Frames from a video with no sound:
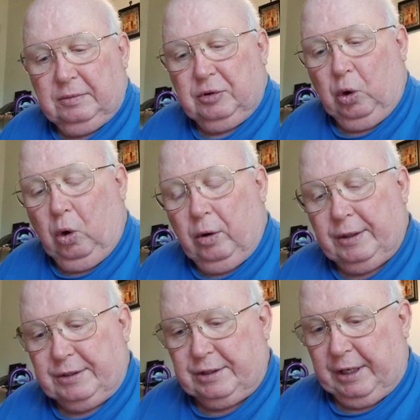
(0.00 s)

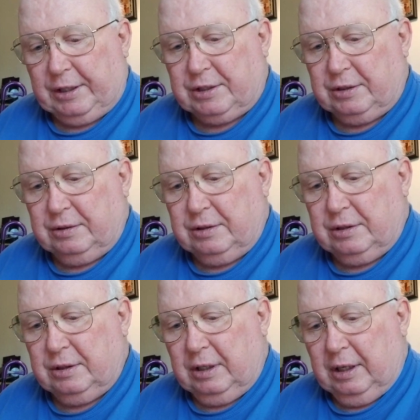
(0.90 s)
Torah
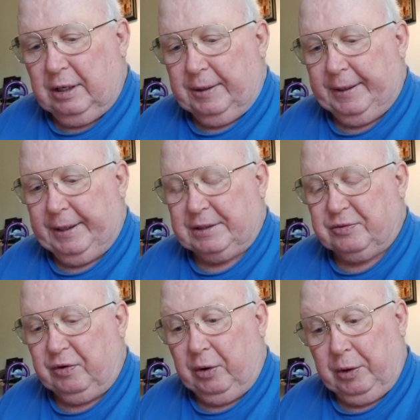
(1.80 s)
sections. It's
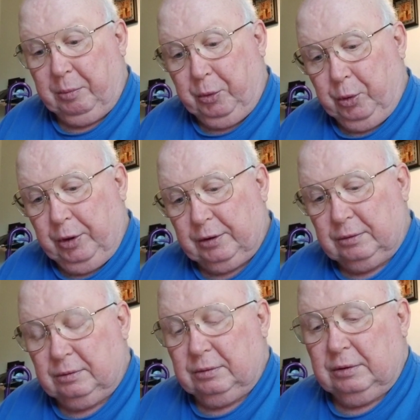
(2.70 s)
very important.